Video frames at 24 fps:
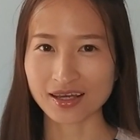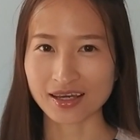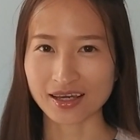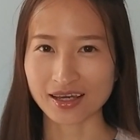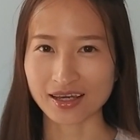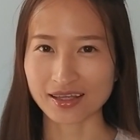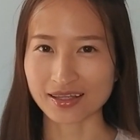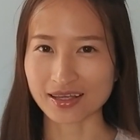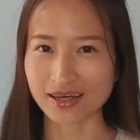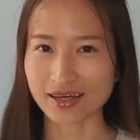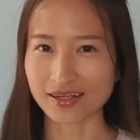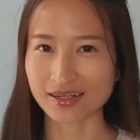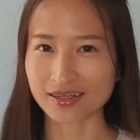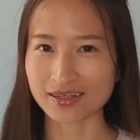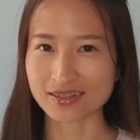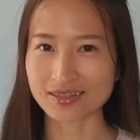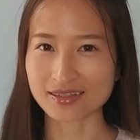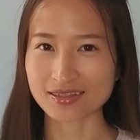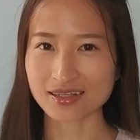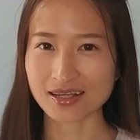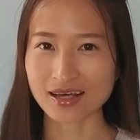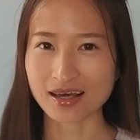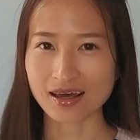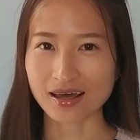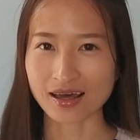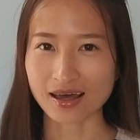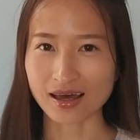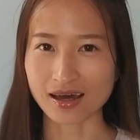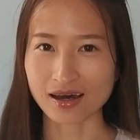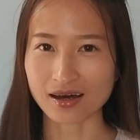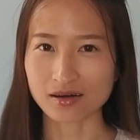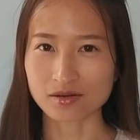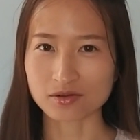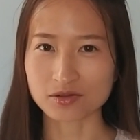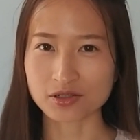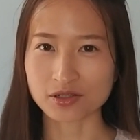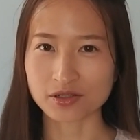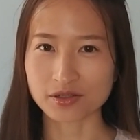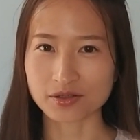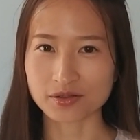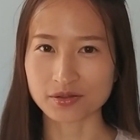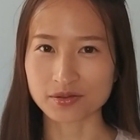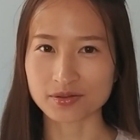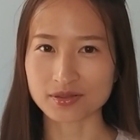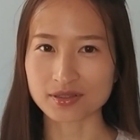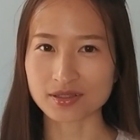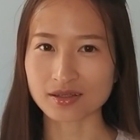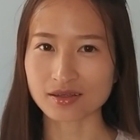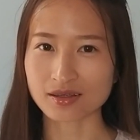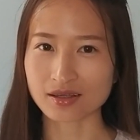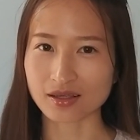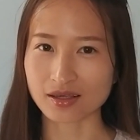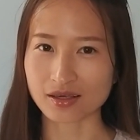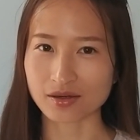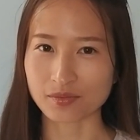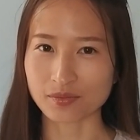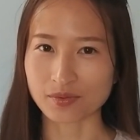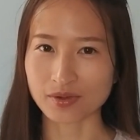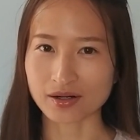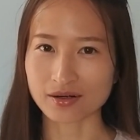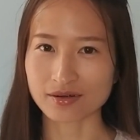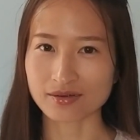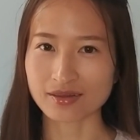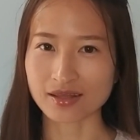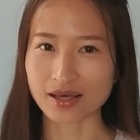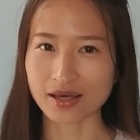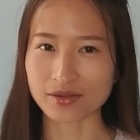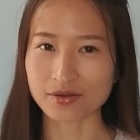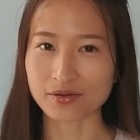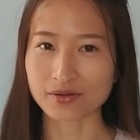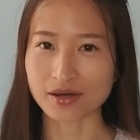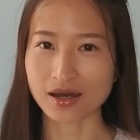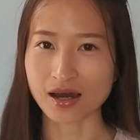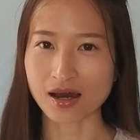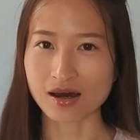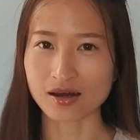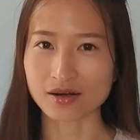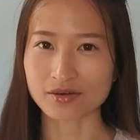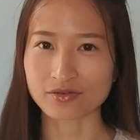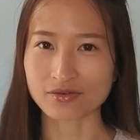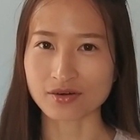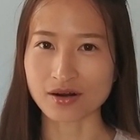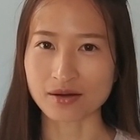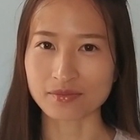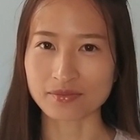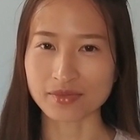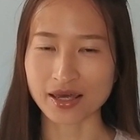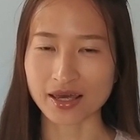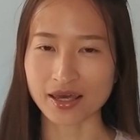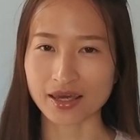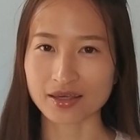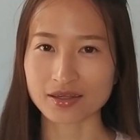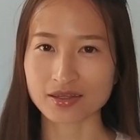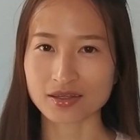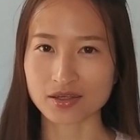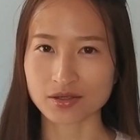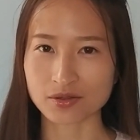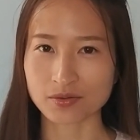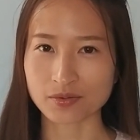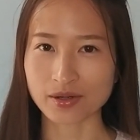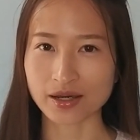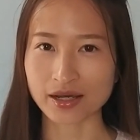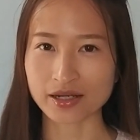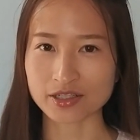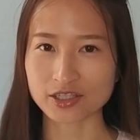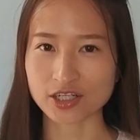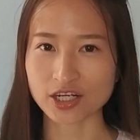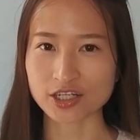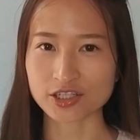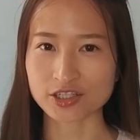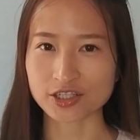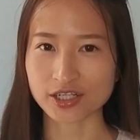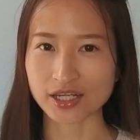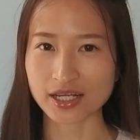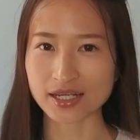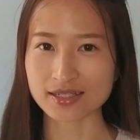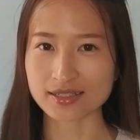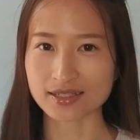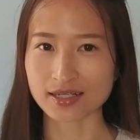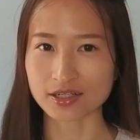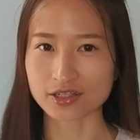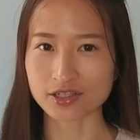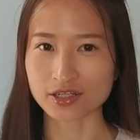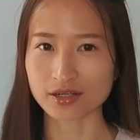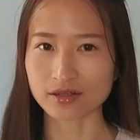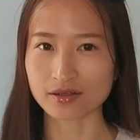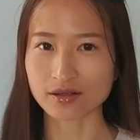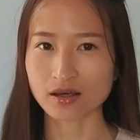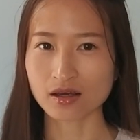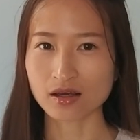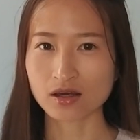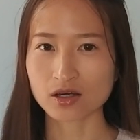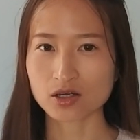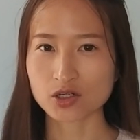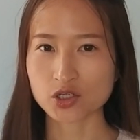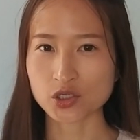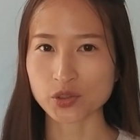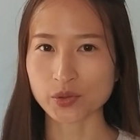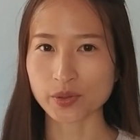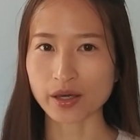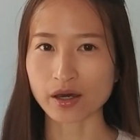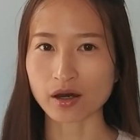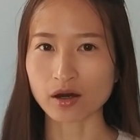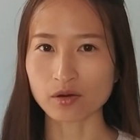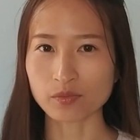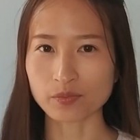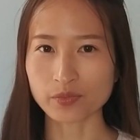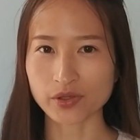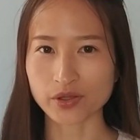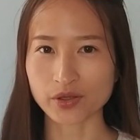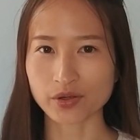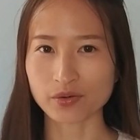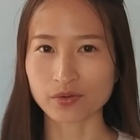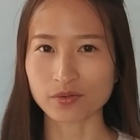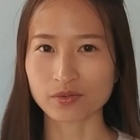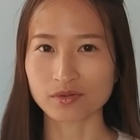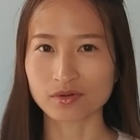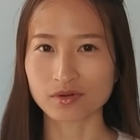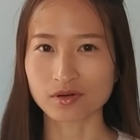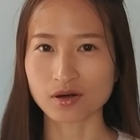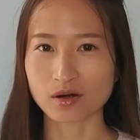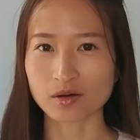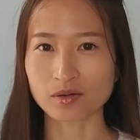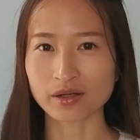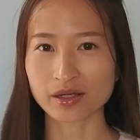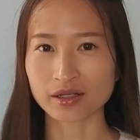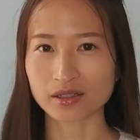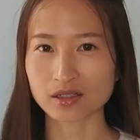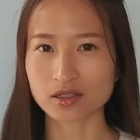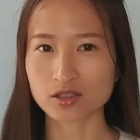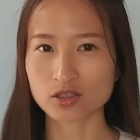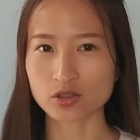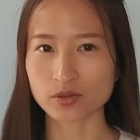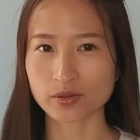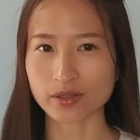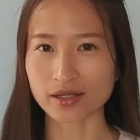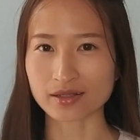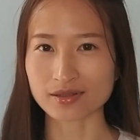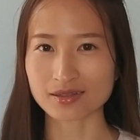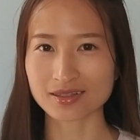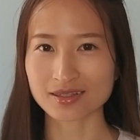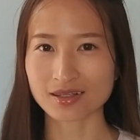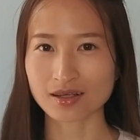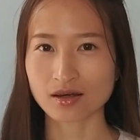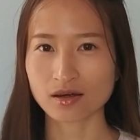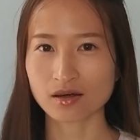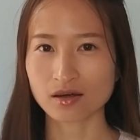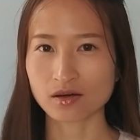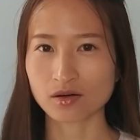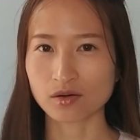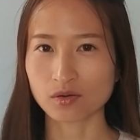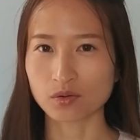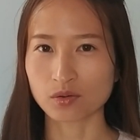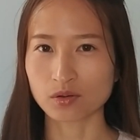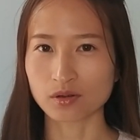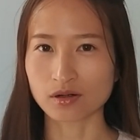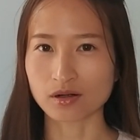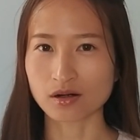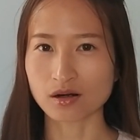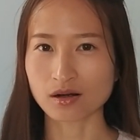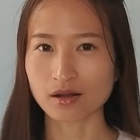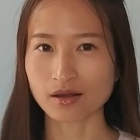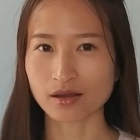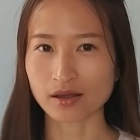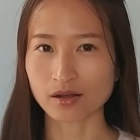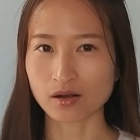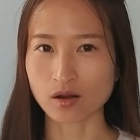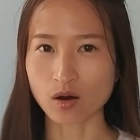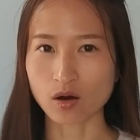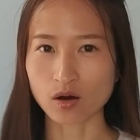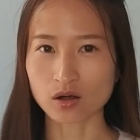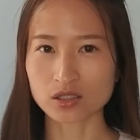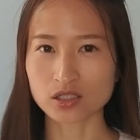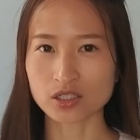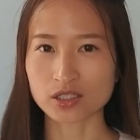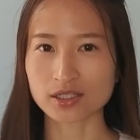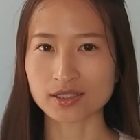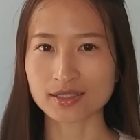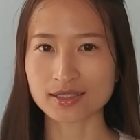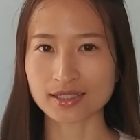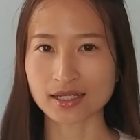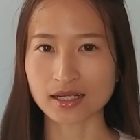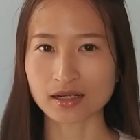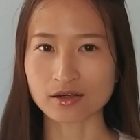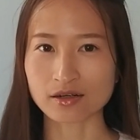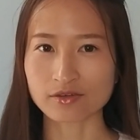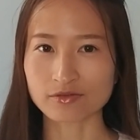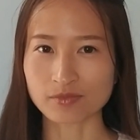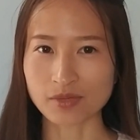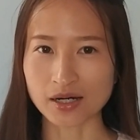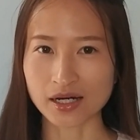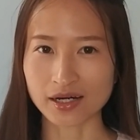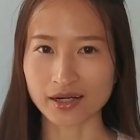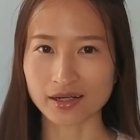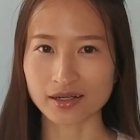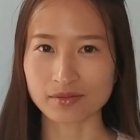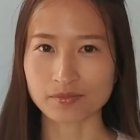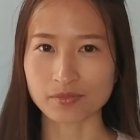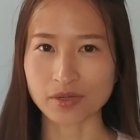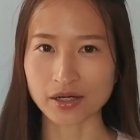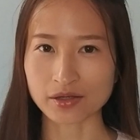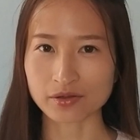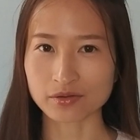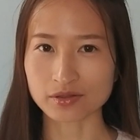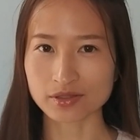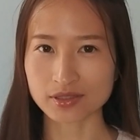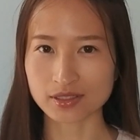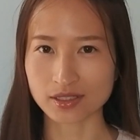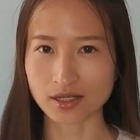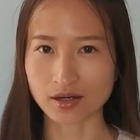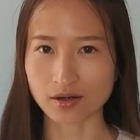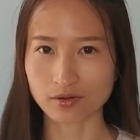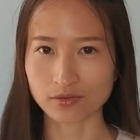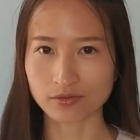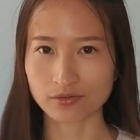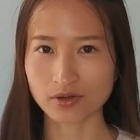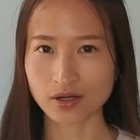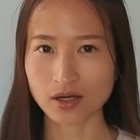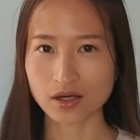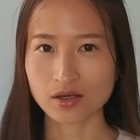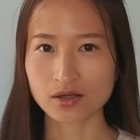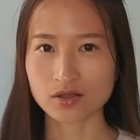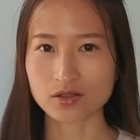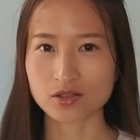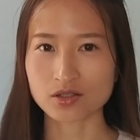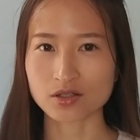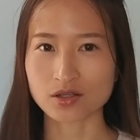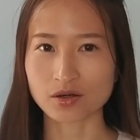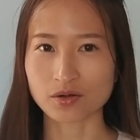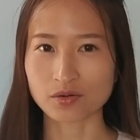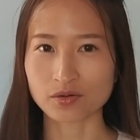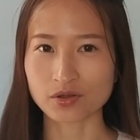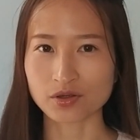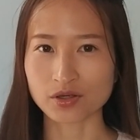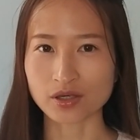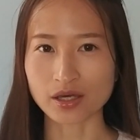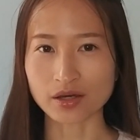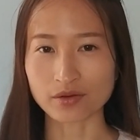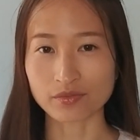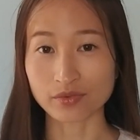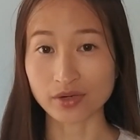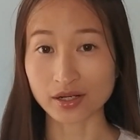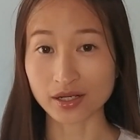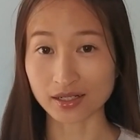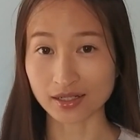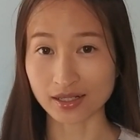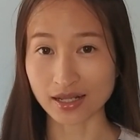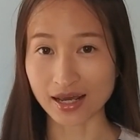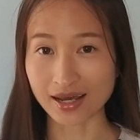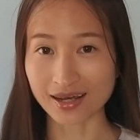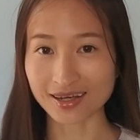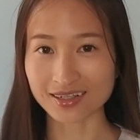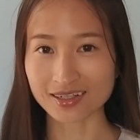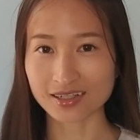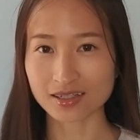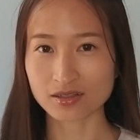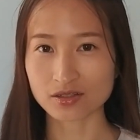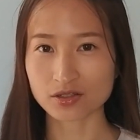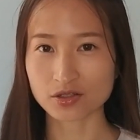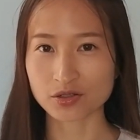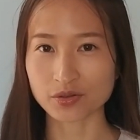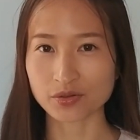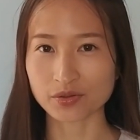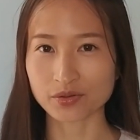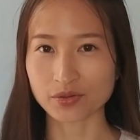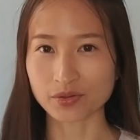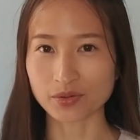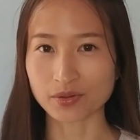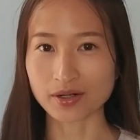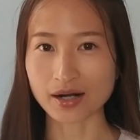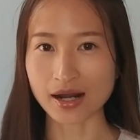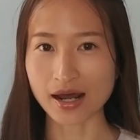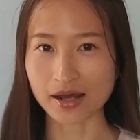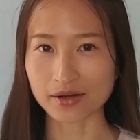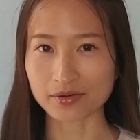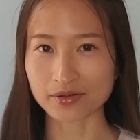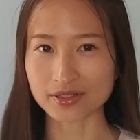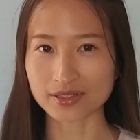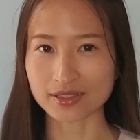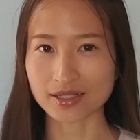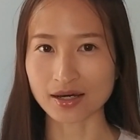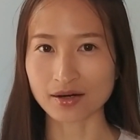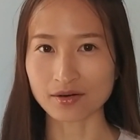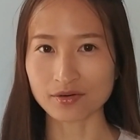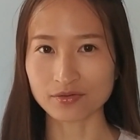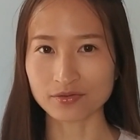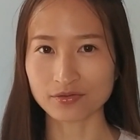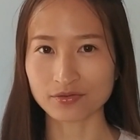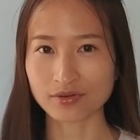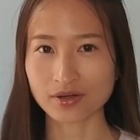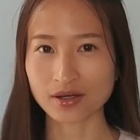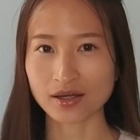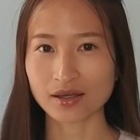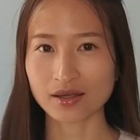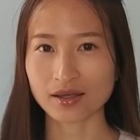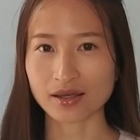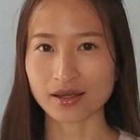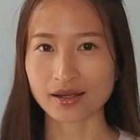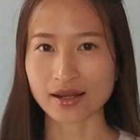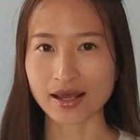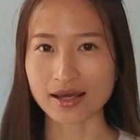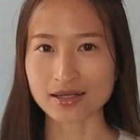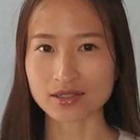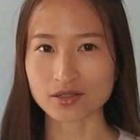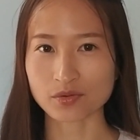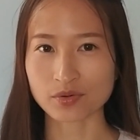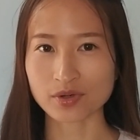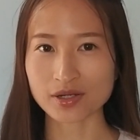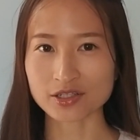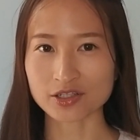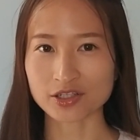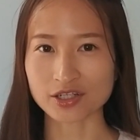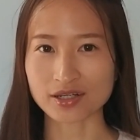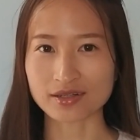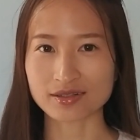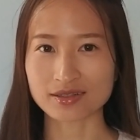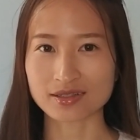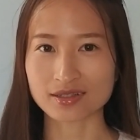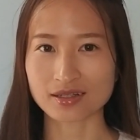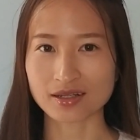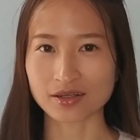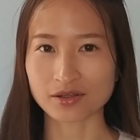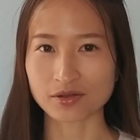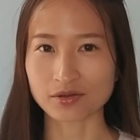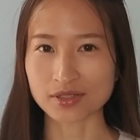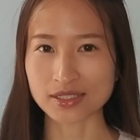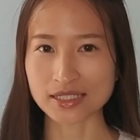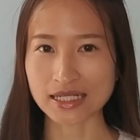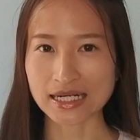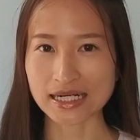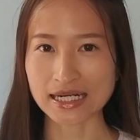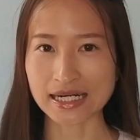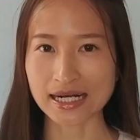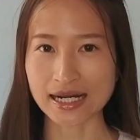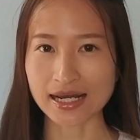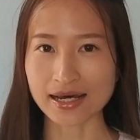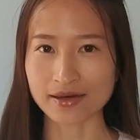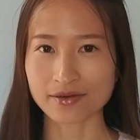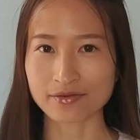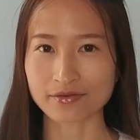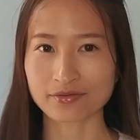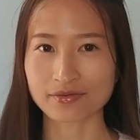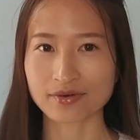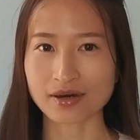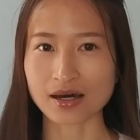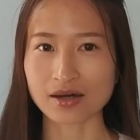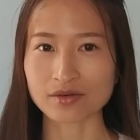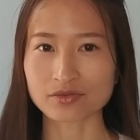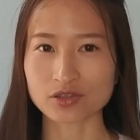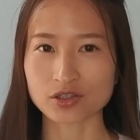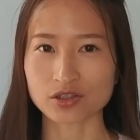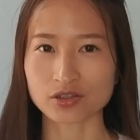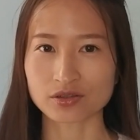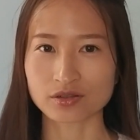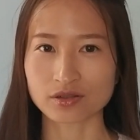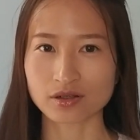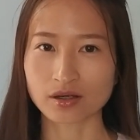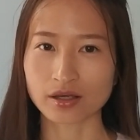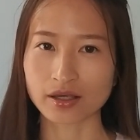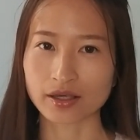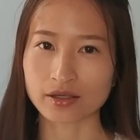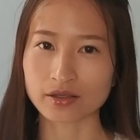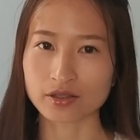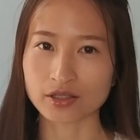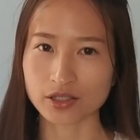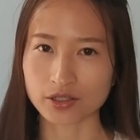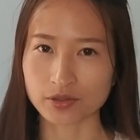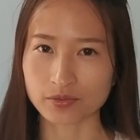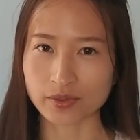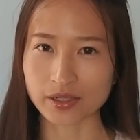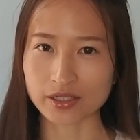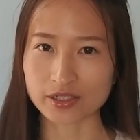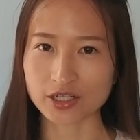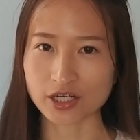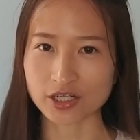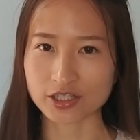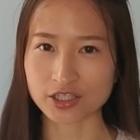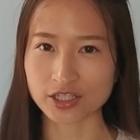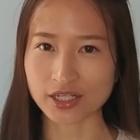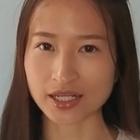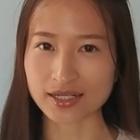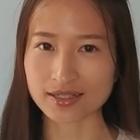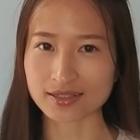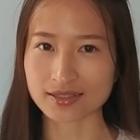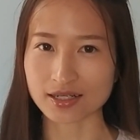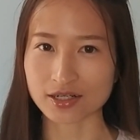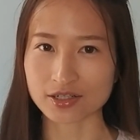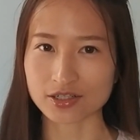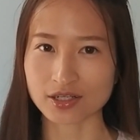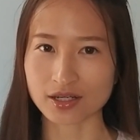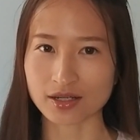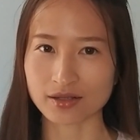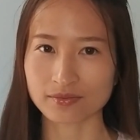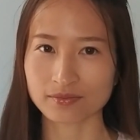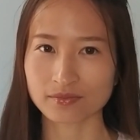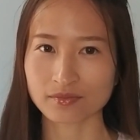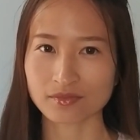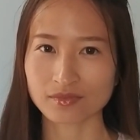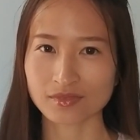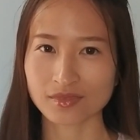and that is how to use the keyword that you got from a QHHT session to help you go into trance or an altered state of mind by yourself so you can reconnect to your higher self and ask questions in your daily life after a QHHT session.